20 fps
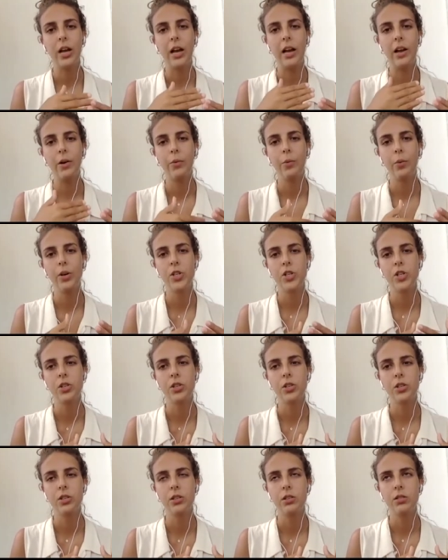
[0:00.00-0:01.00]
I want you
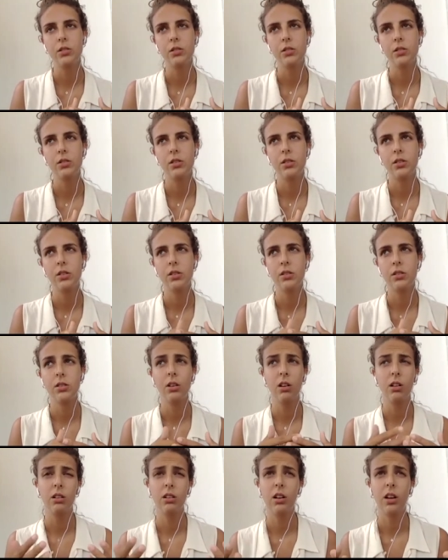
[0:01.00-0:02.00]
to
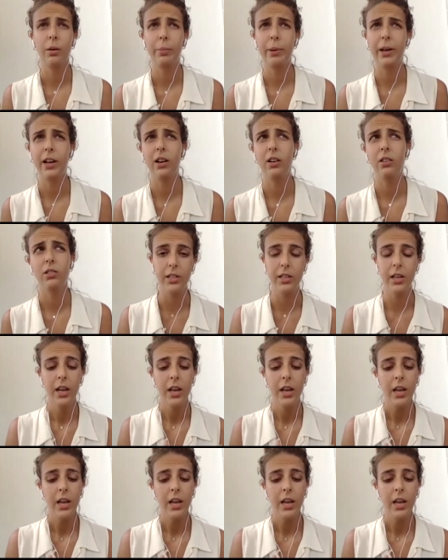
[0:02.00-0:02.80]
talk about